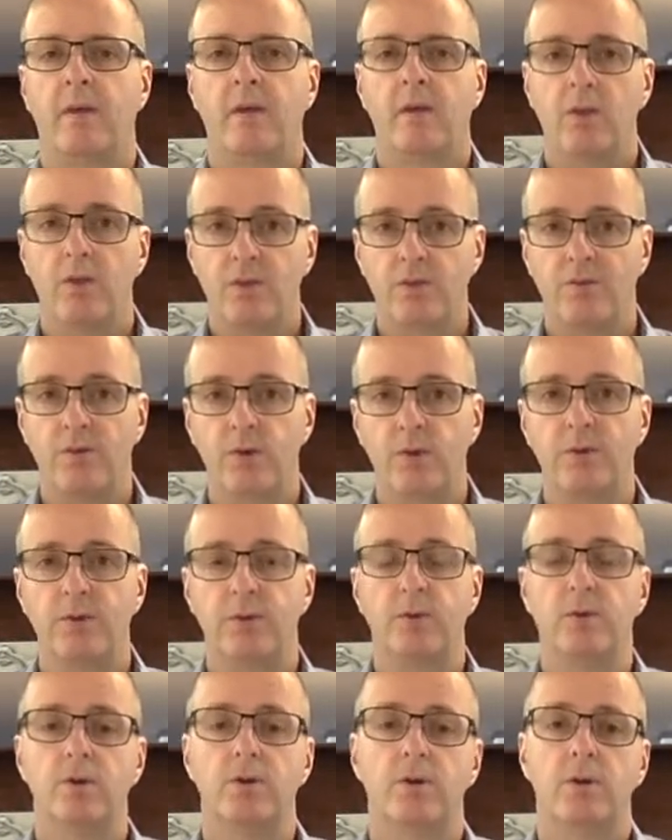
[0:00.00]
The fourth
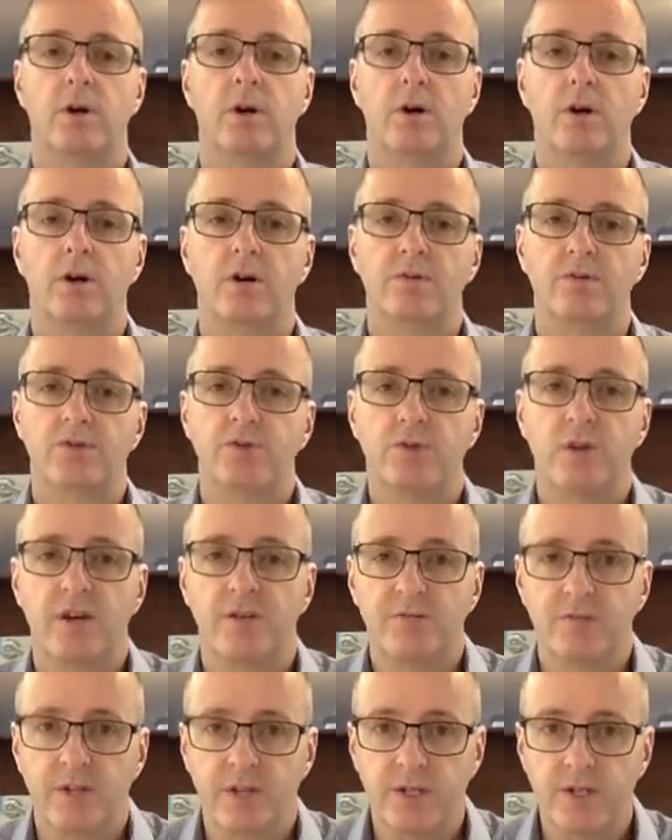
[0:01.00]
law of dry
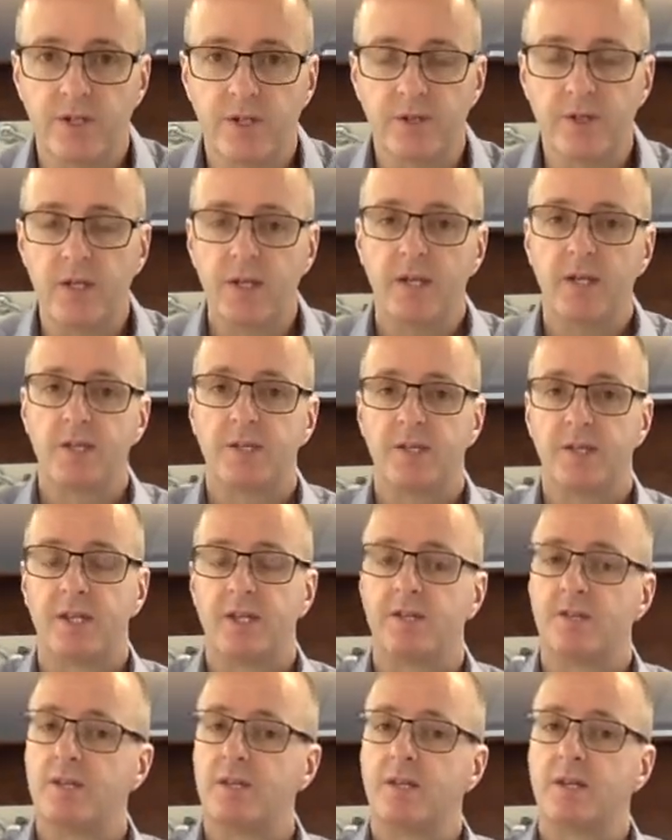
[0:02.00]
friction
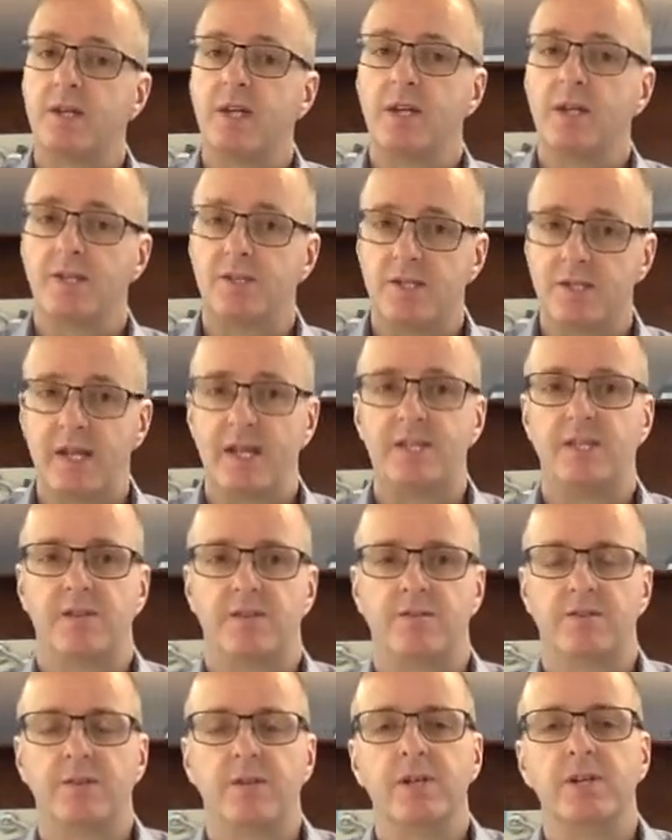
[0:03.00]
states that static
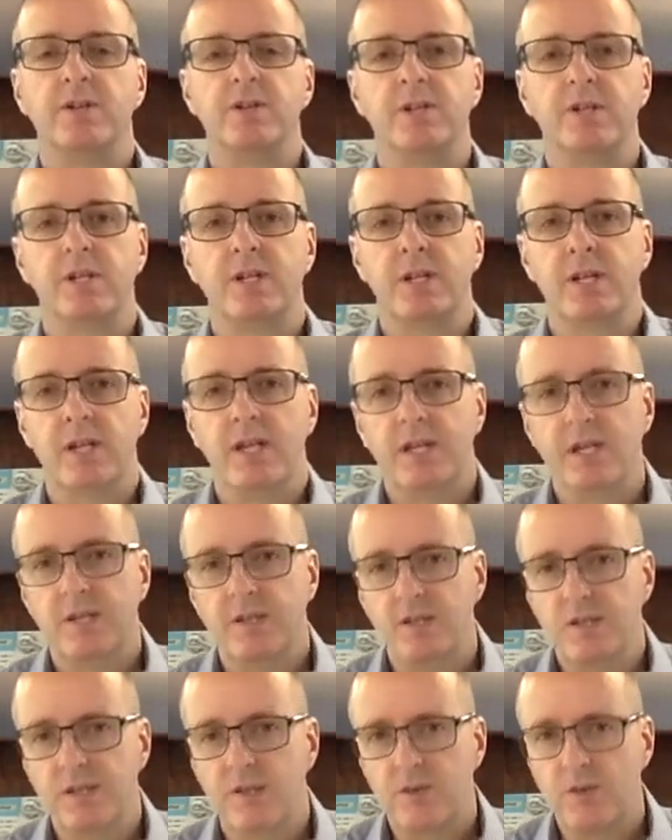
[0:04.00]
friction
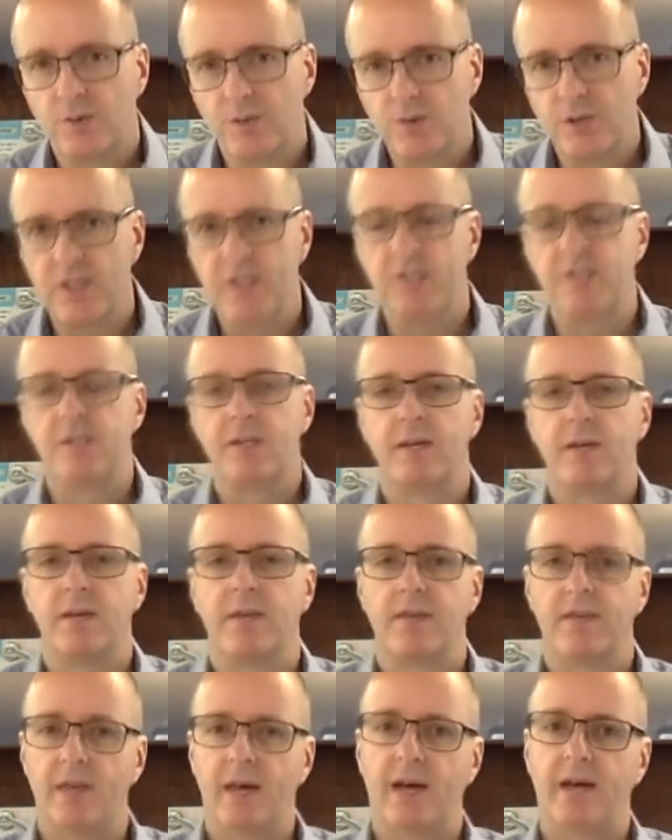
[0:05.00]
is greater
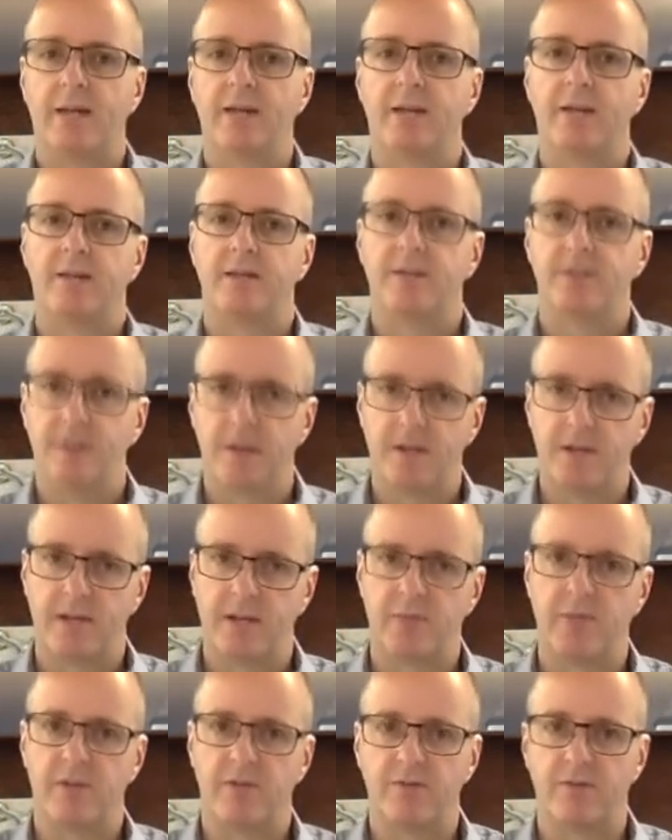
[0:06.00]
than
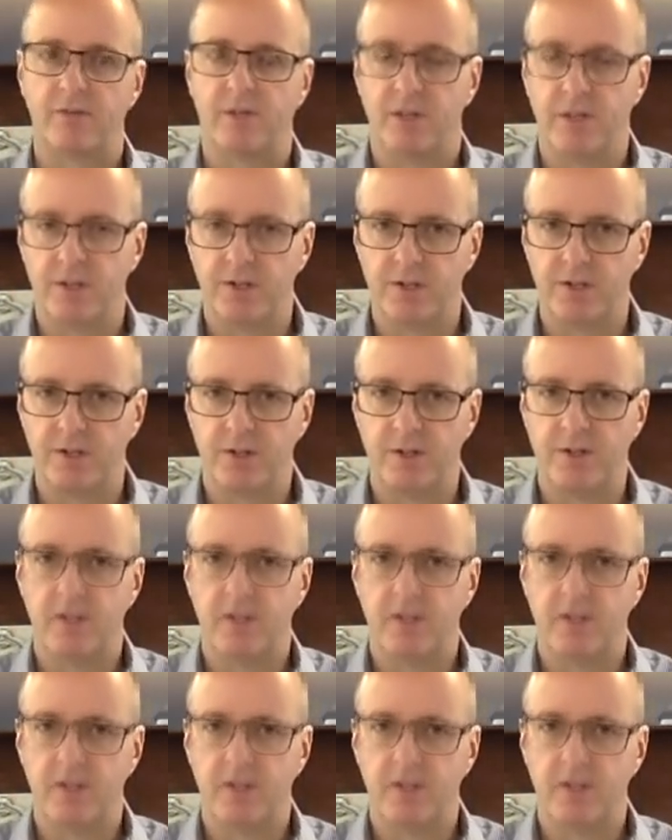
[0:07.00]
dynamic friction.